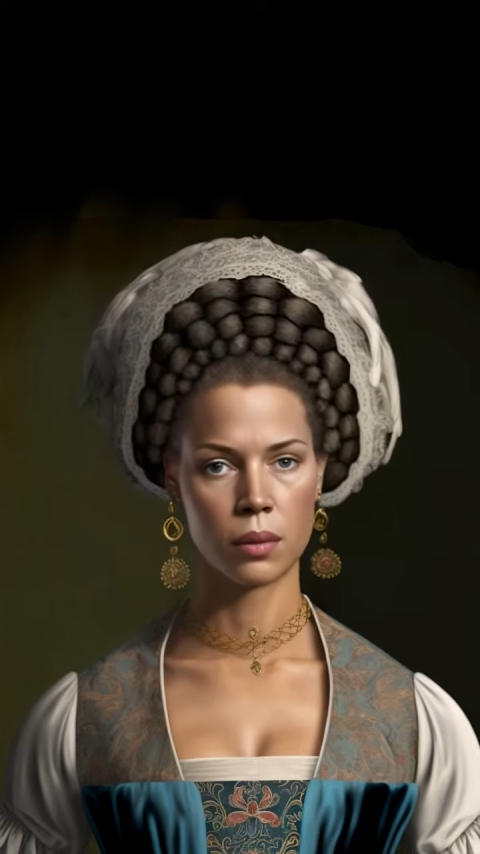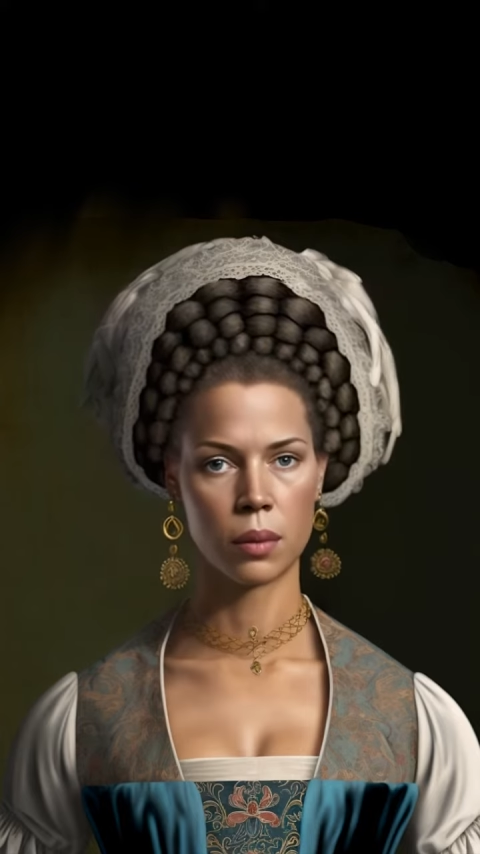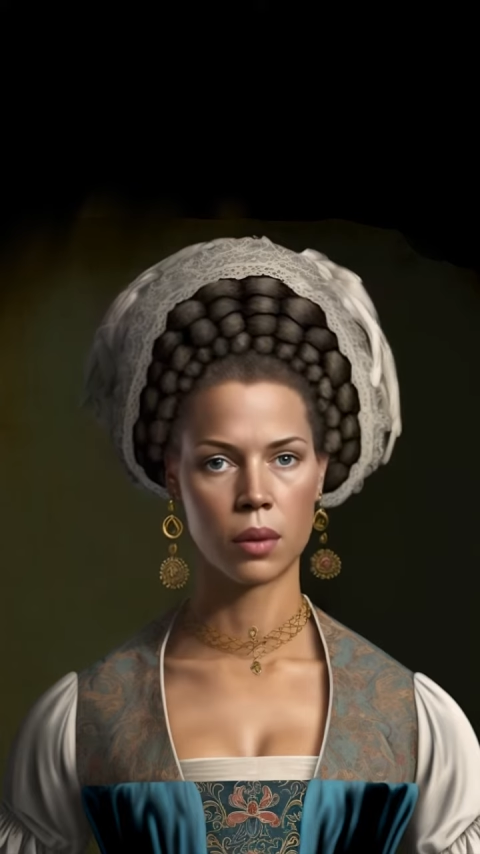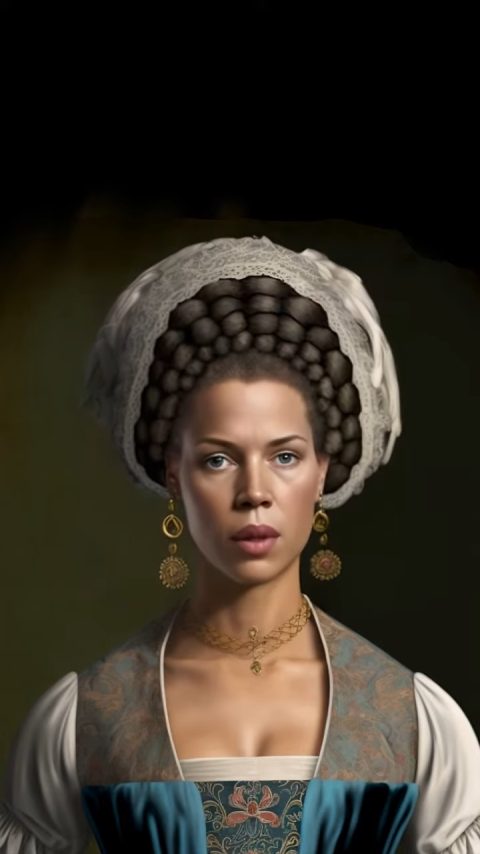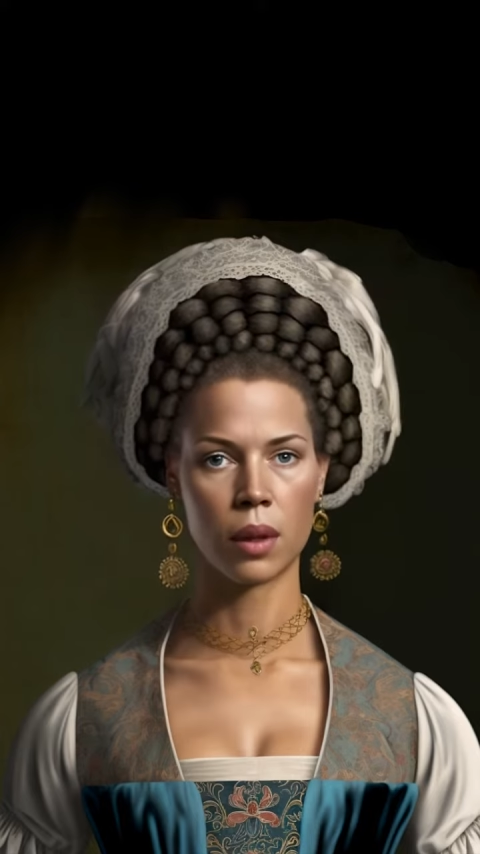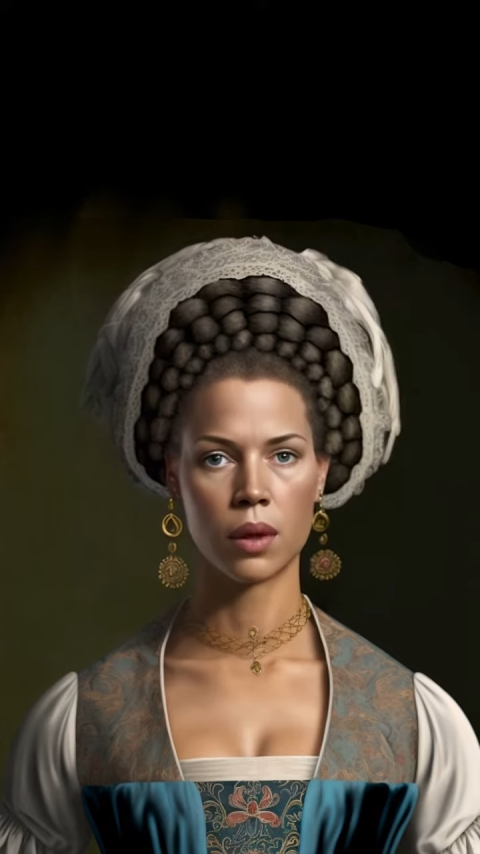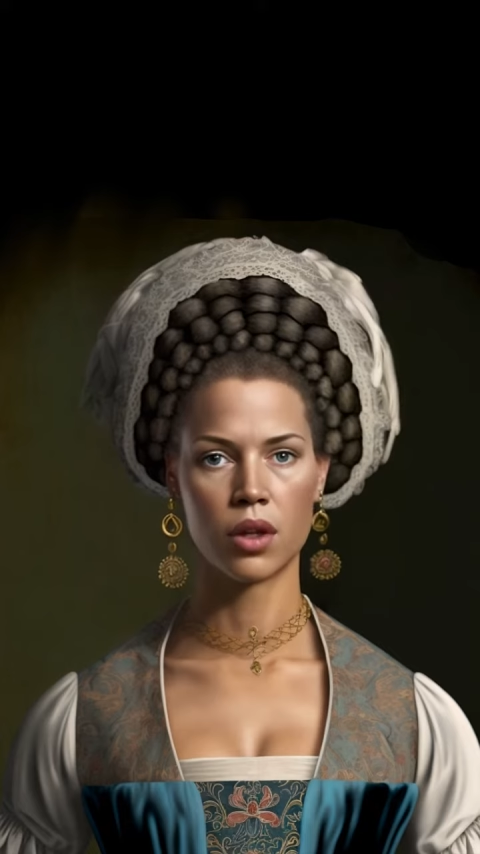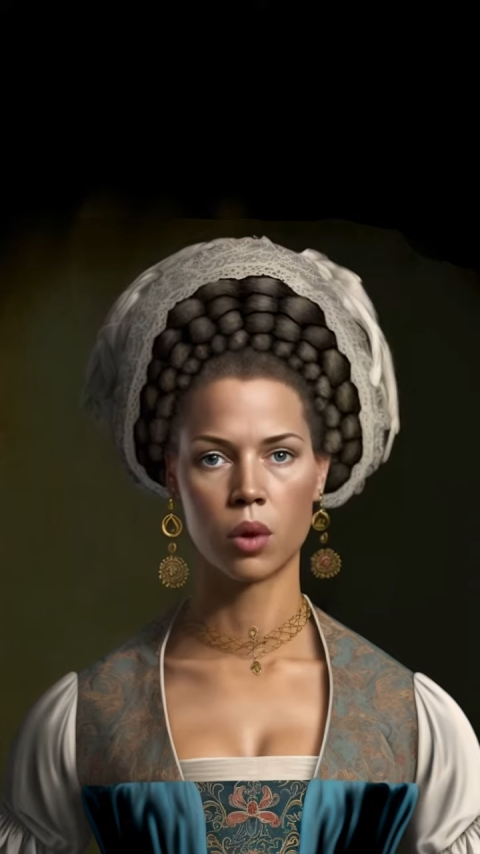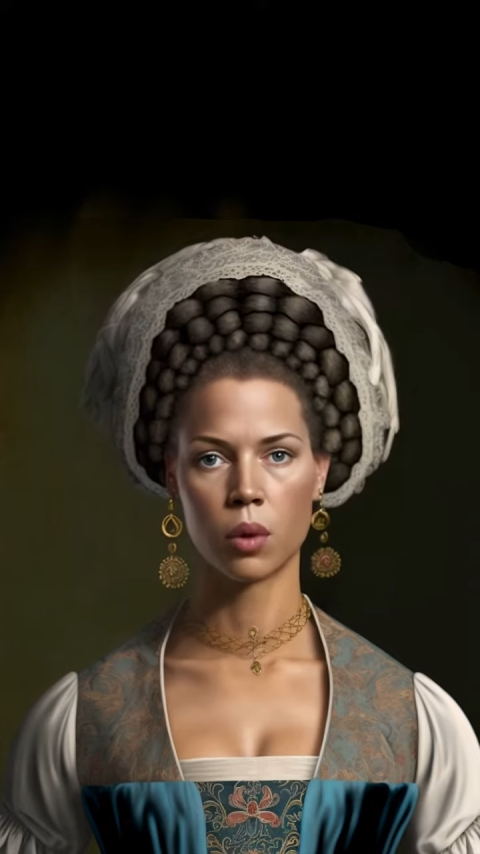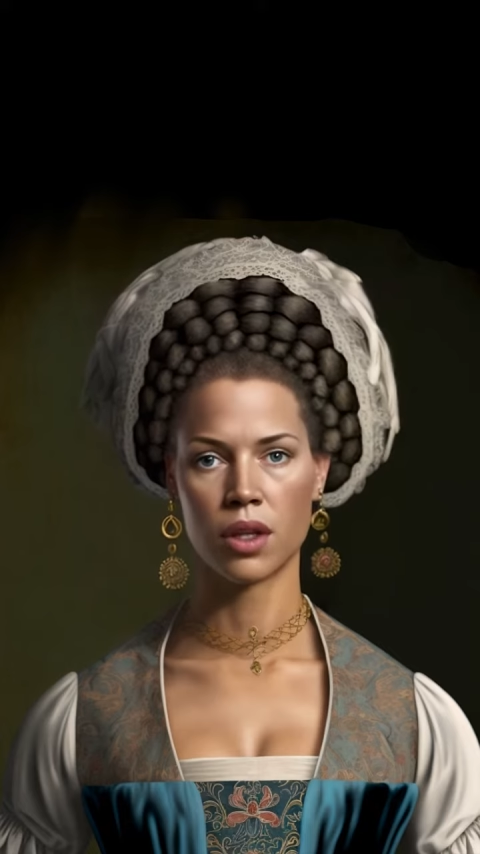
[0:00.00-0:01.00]
But my
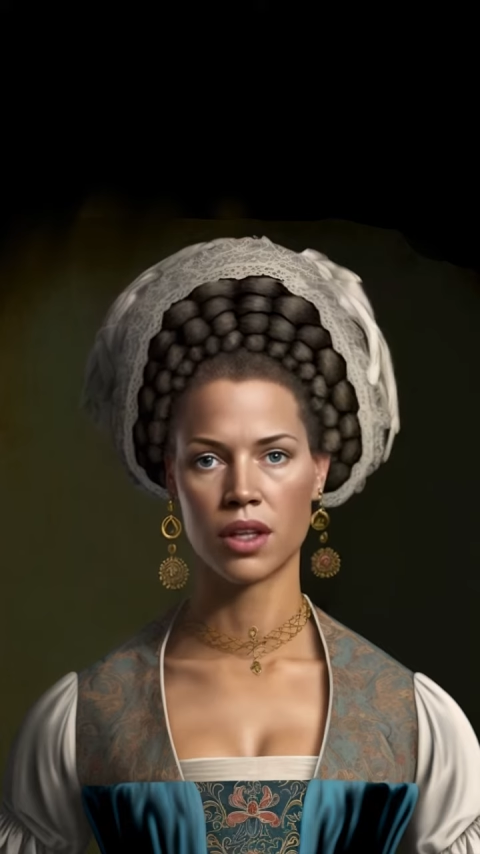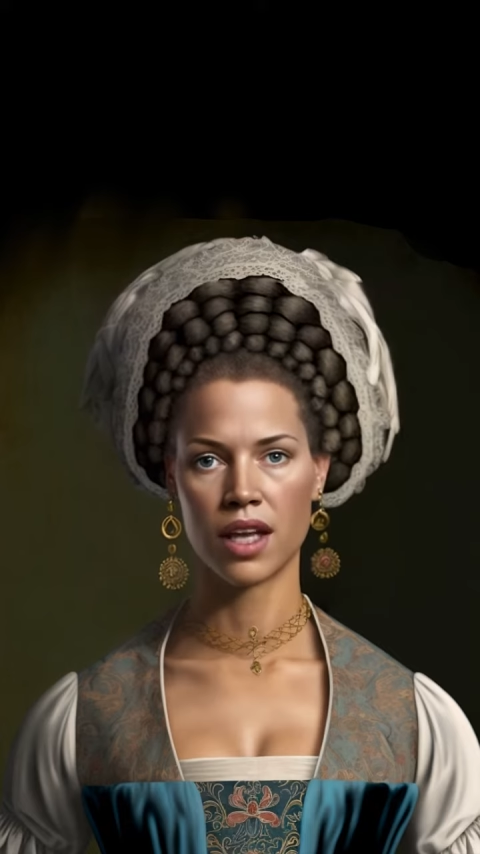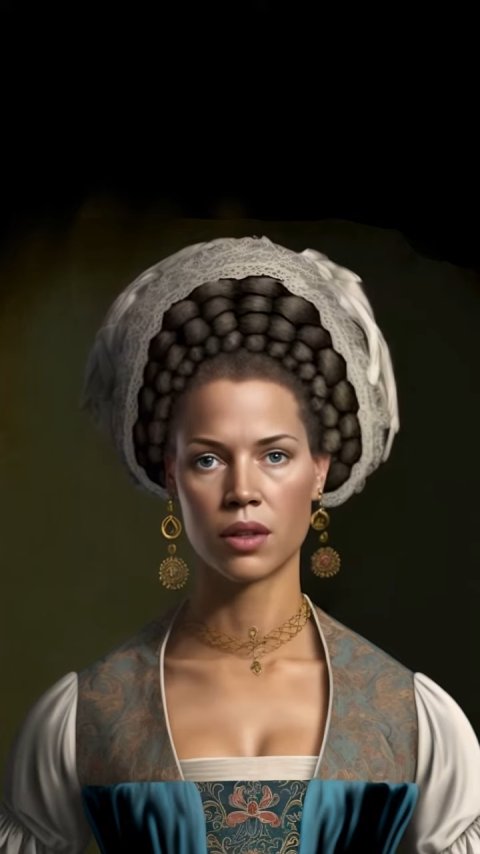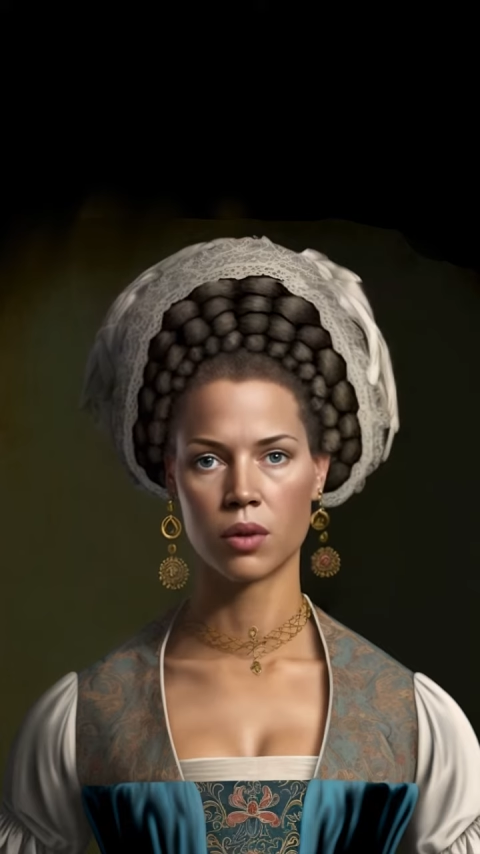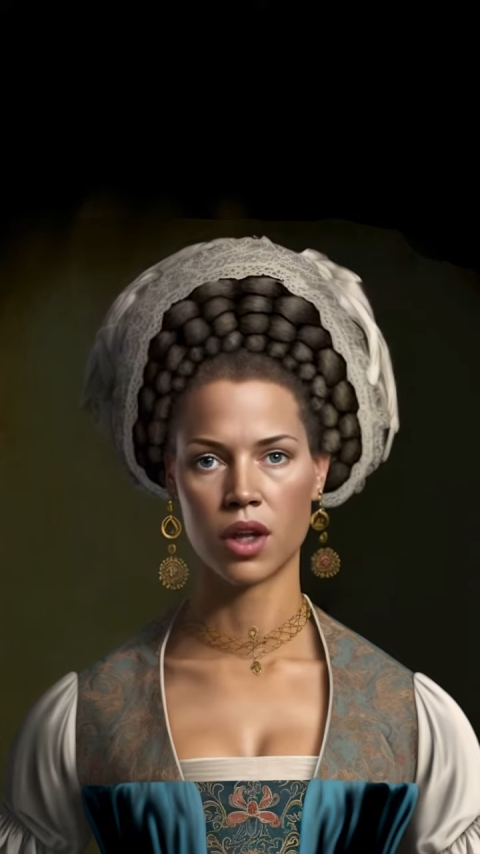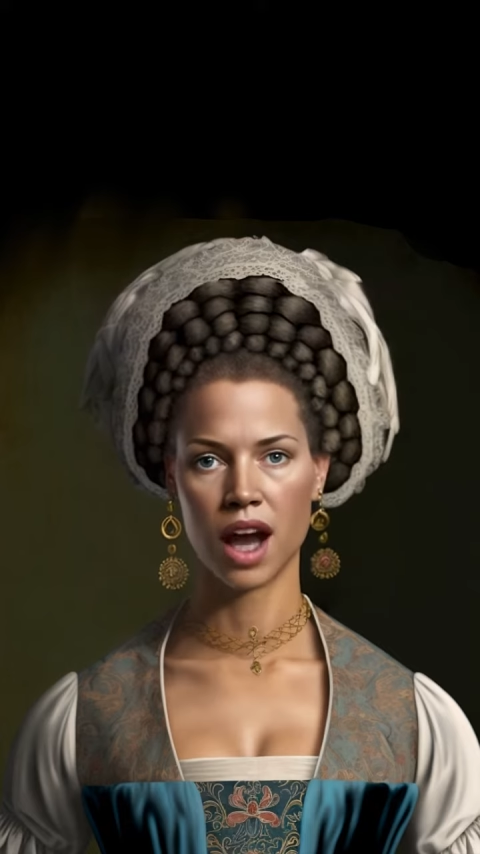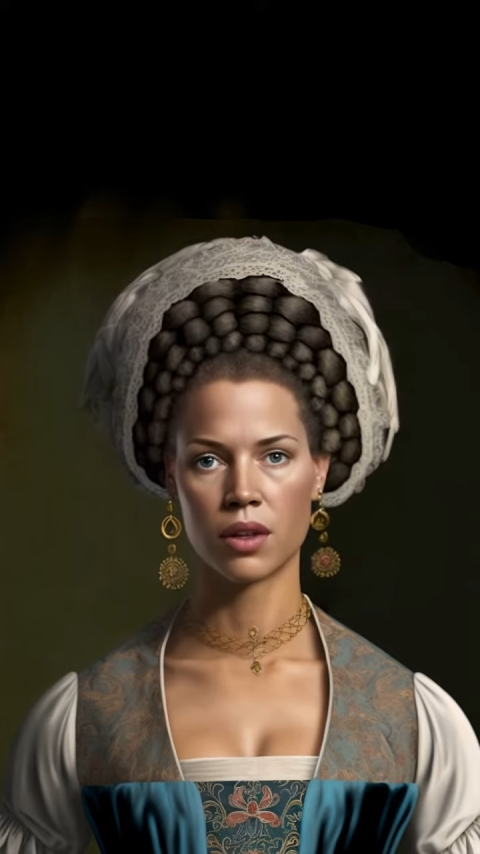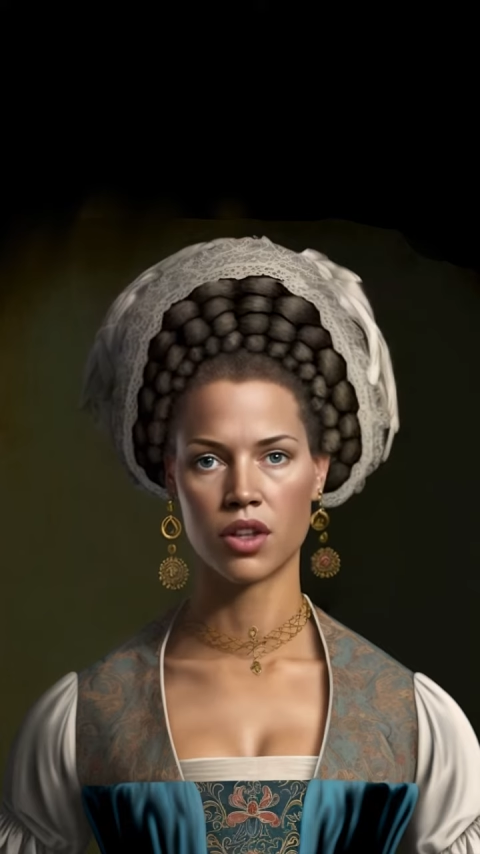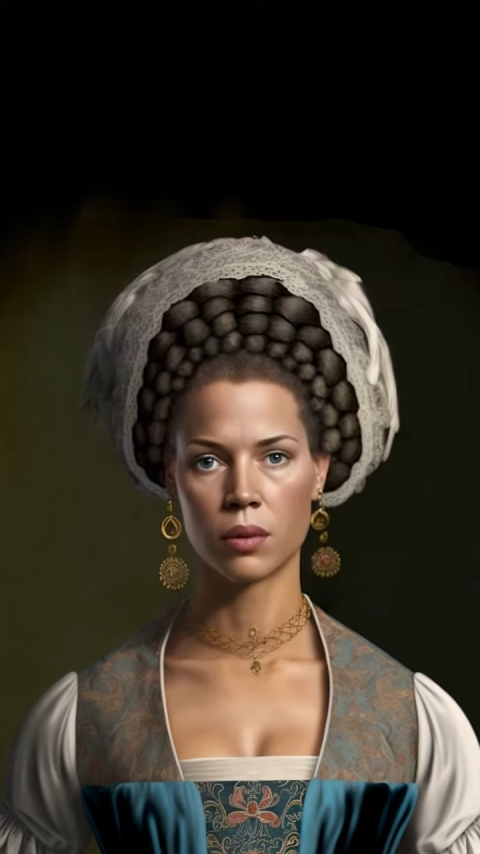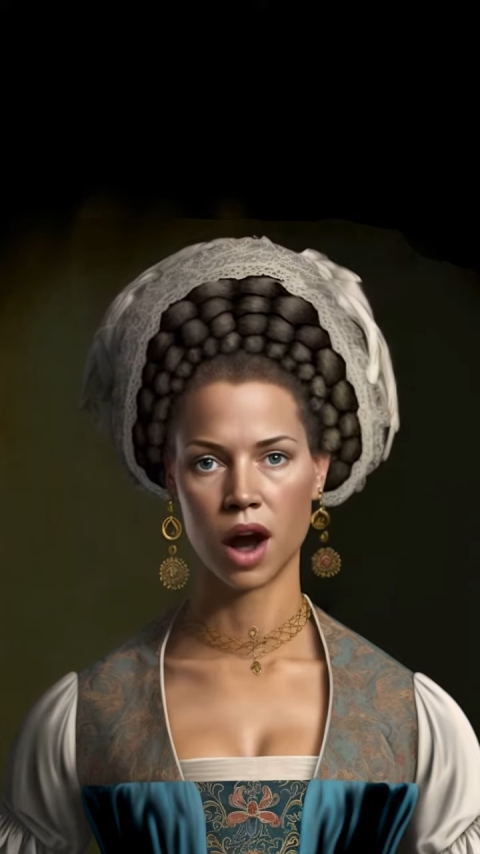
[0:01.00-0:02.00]
mother was set free after